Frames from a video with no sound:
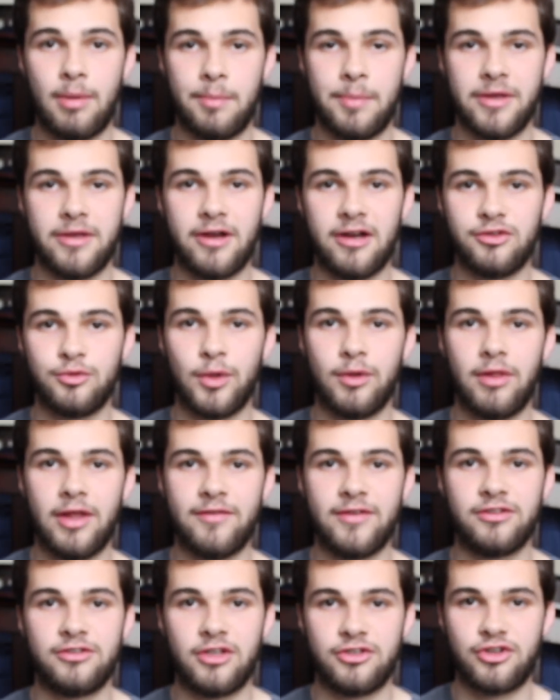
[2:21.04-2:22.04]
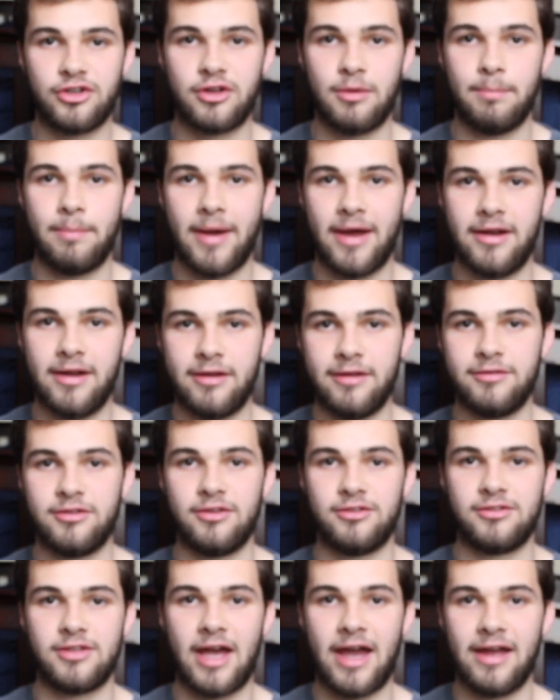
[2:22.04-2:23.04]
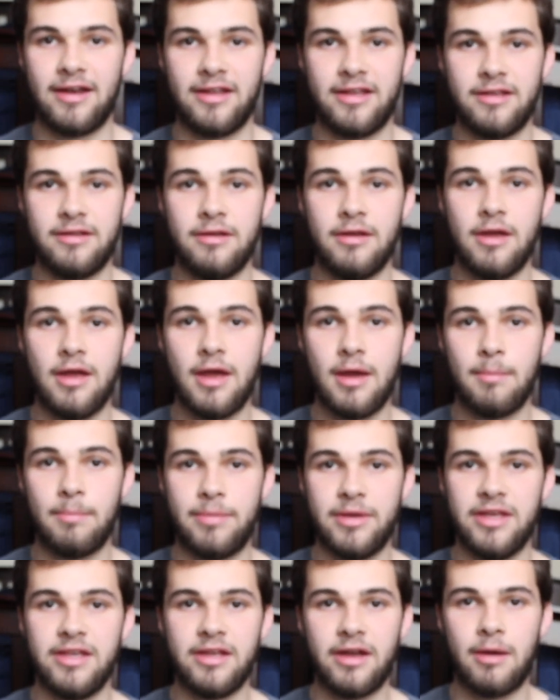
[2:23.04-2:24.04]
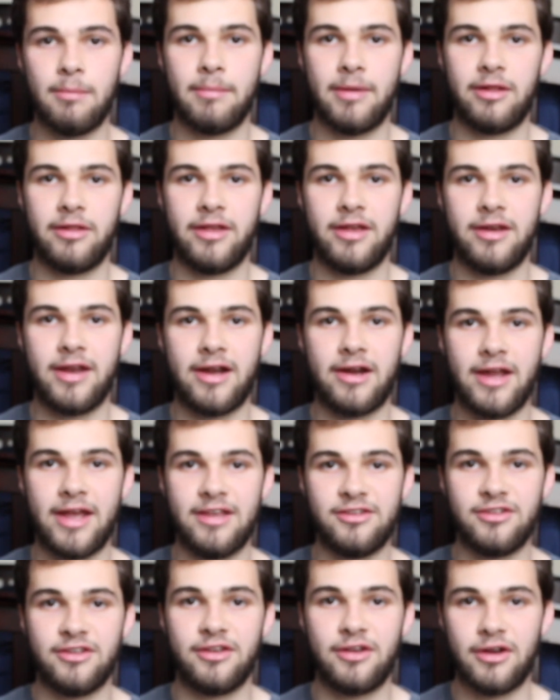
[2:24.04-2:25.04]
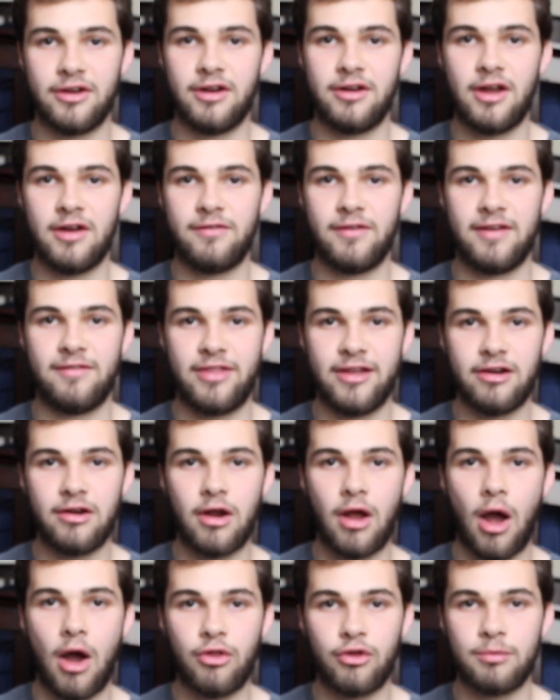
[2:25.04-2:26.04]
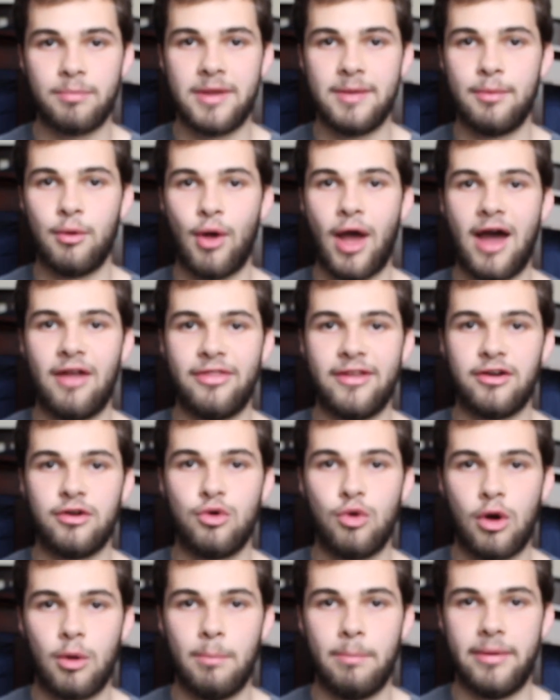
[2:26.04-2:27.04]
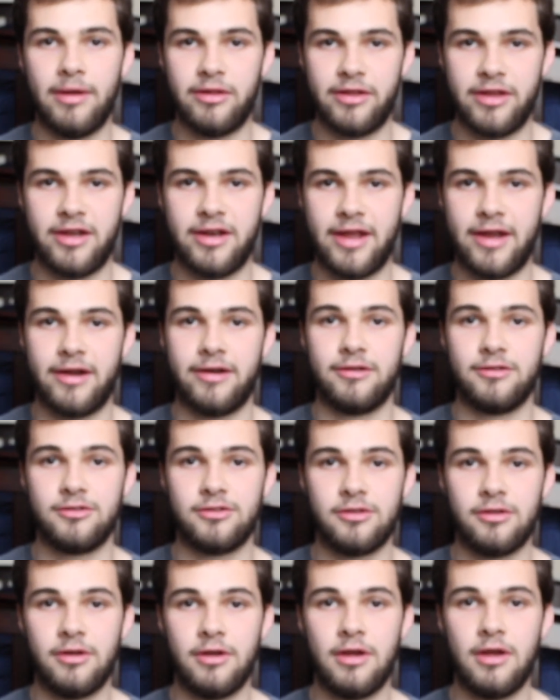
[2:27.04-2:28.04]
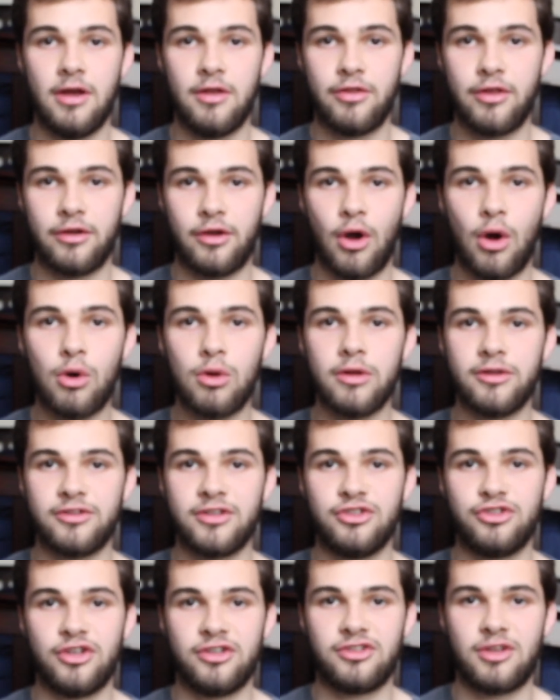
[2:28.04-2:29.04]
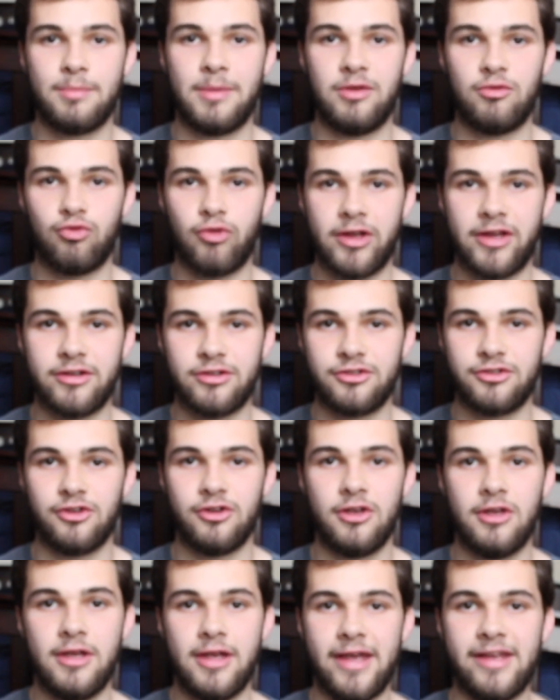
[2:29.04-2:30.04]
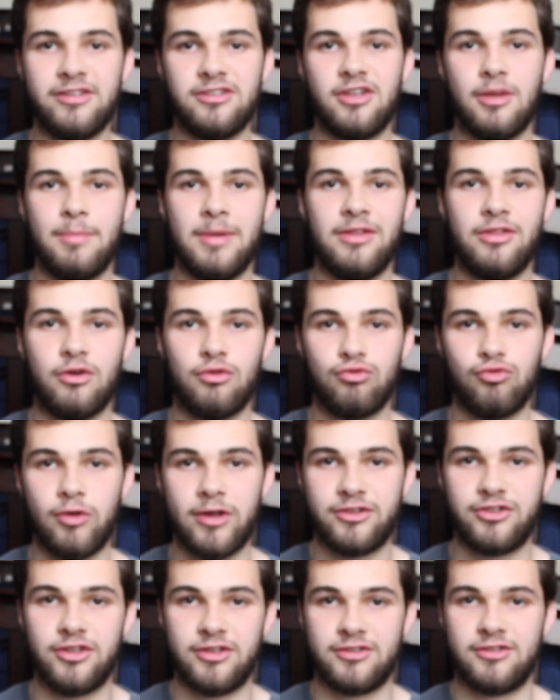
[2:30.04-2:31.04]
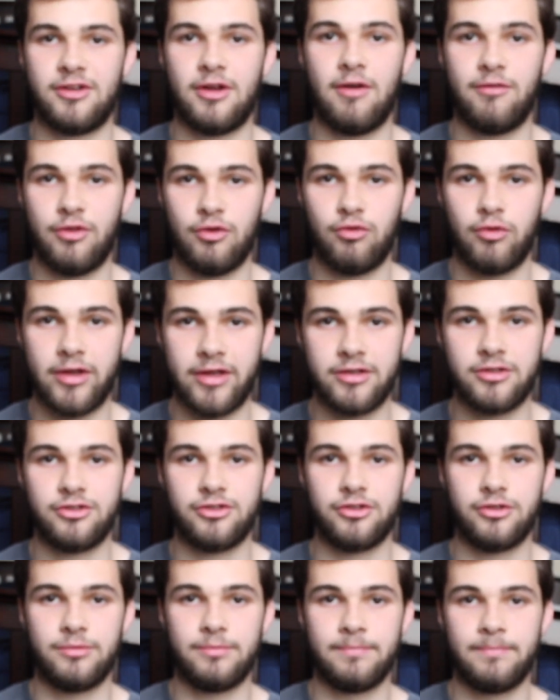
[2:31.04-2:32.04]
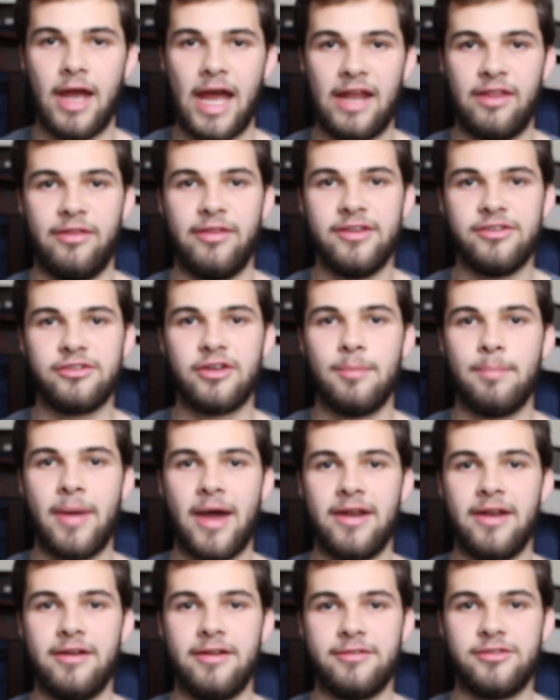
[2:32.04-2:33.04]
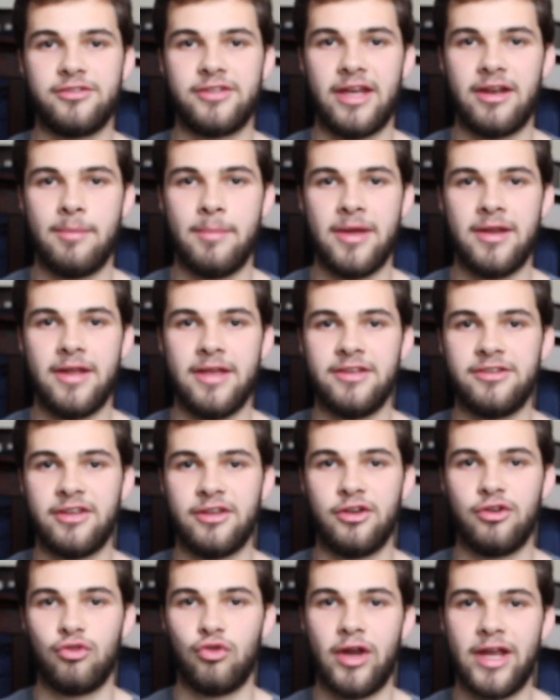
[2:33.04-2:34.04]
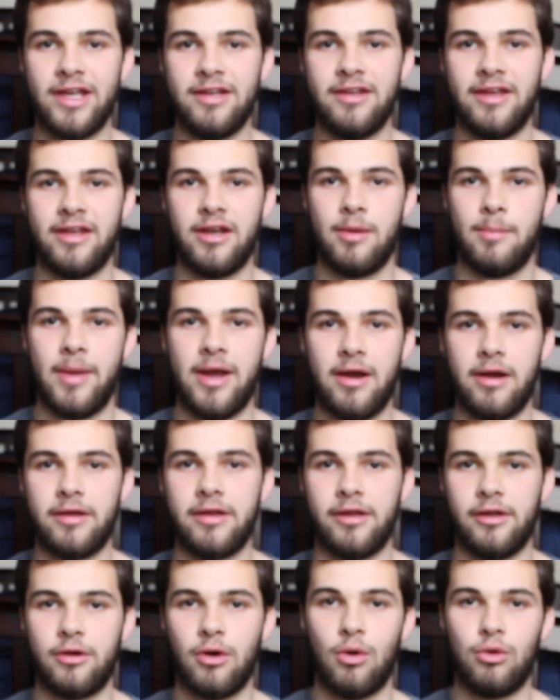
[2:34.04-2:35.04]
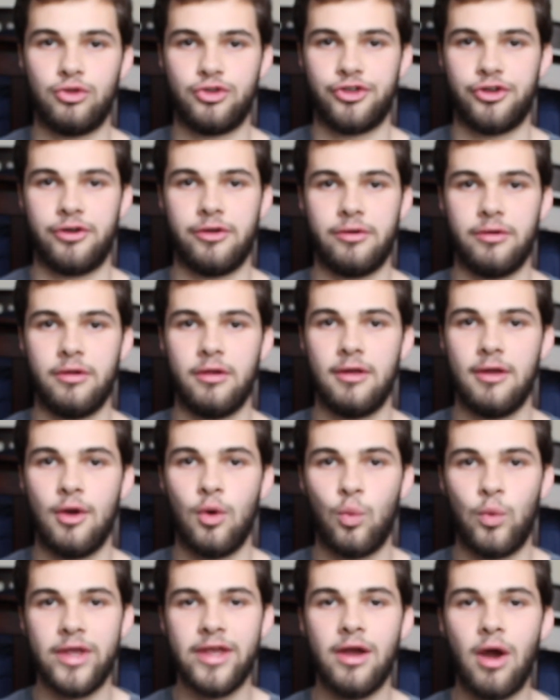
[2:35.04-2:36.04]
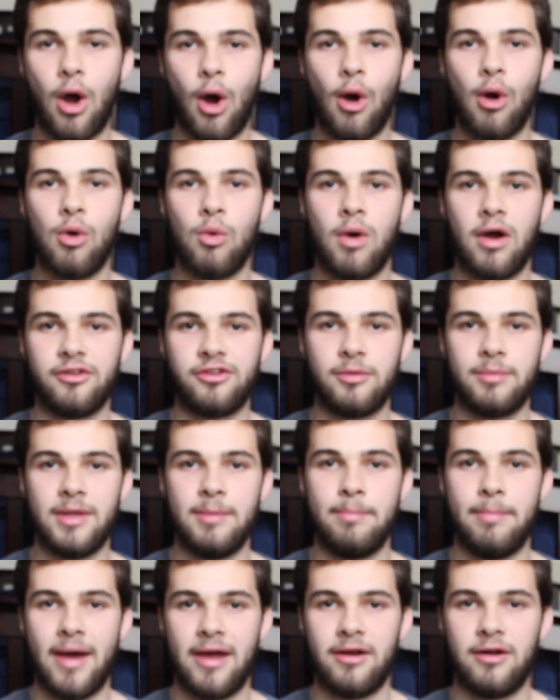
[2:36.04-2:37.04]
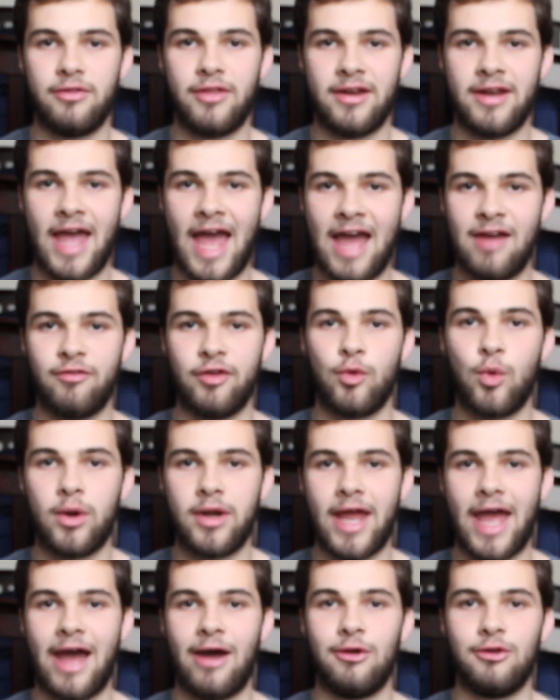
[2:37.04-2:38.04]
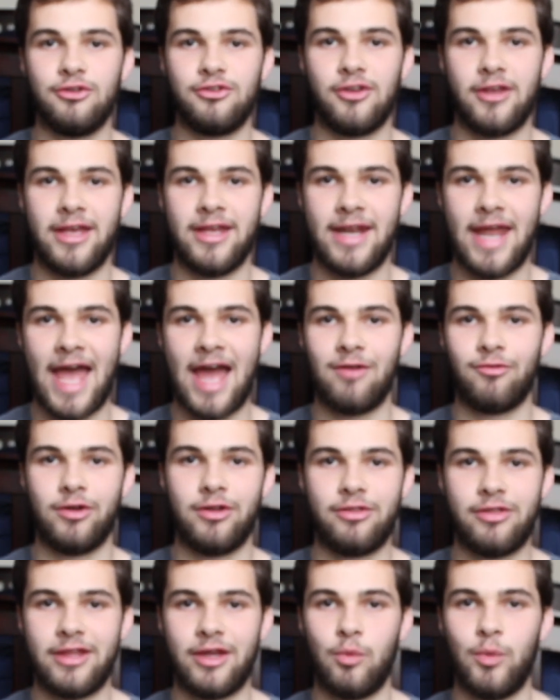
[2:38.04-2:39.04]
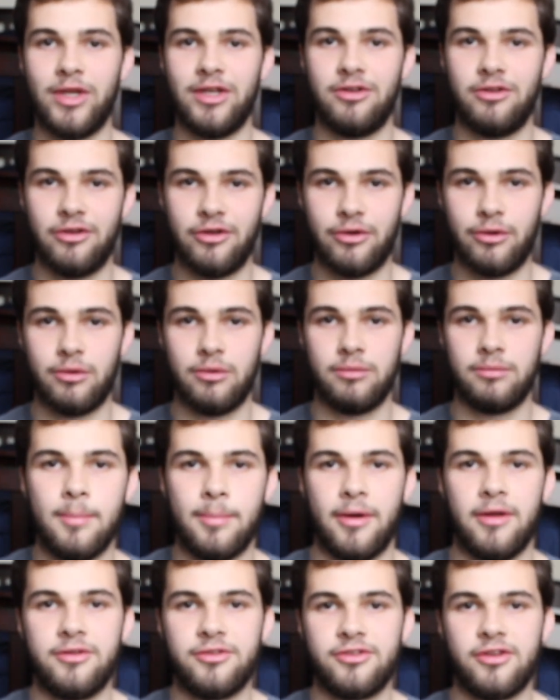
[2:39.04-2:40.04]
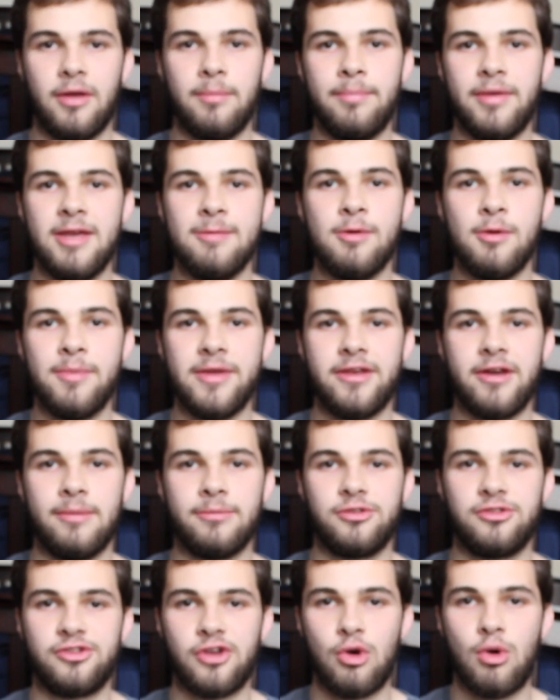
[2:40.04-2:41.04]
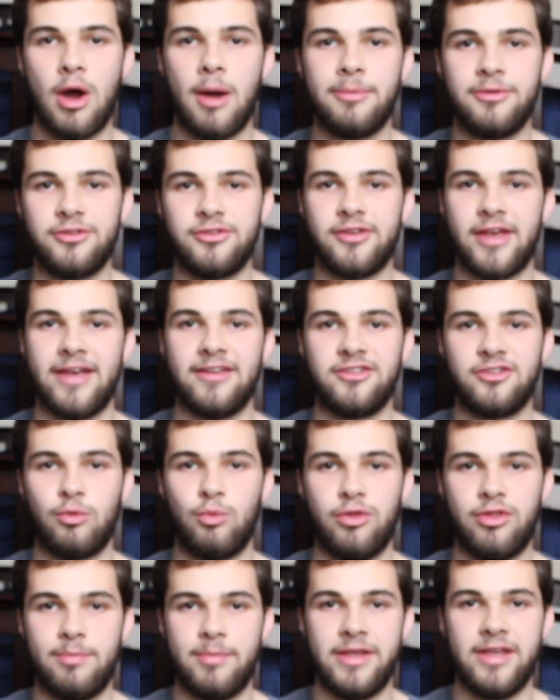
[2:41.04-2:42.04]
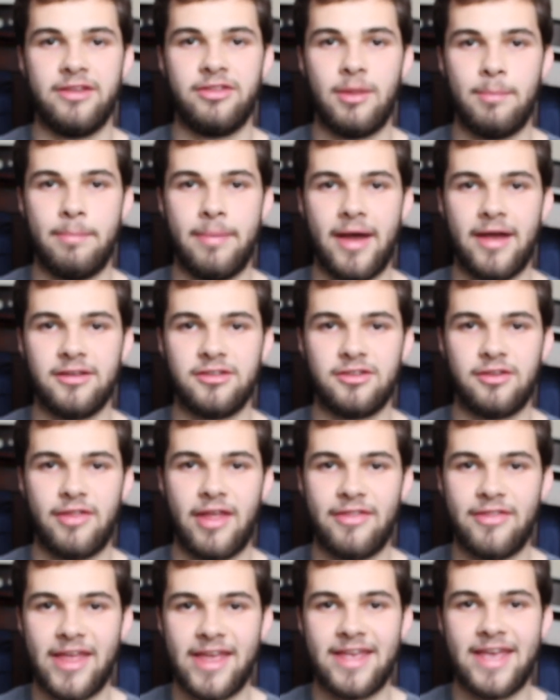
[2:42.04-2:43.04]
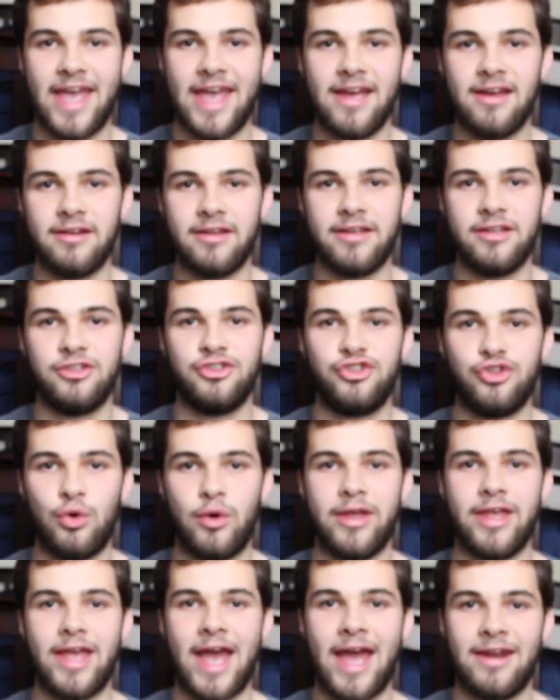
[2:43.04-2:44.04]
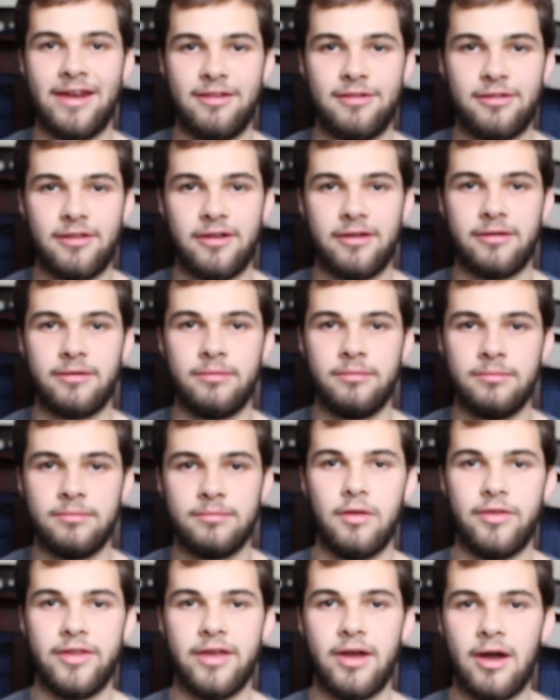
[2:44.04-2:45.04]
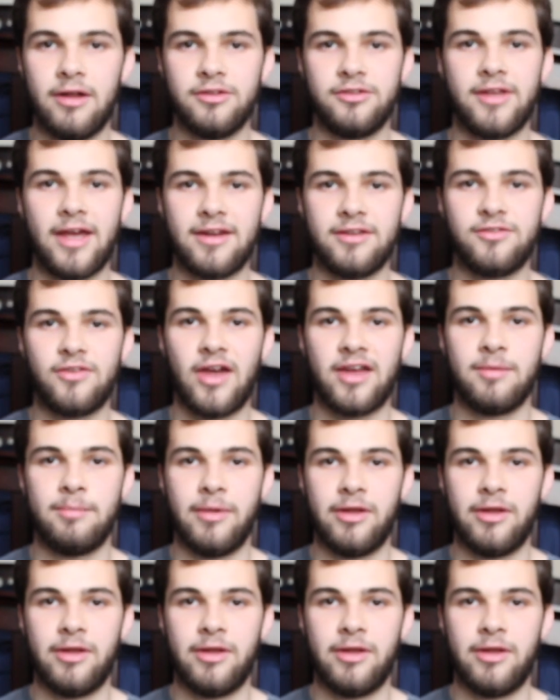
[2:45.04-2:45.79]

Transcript: But because we live in such a competitive society, being a millionaire isn't good enough if there are other people out there who are billionaires. The goal isn't just to be rich, it's to be the richest of the rich. And this competitive sentiment is ingrained in American culture. We all want to be better than everyone else in everything we do. But some people become so obsessed with being the best that they can't enjoy anything. The unsatisfied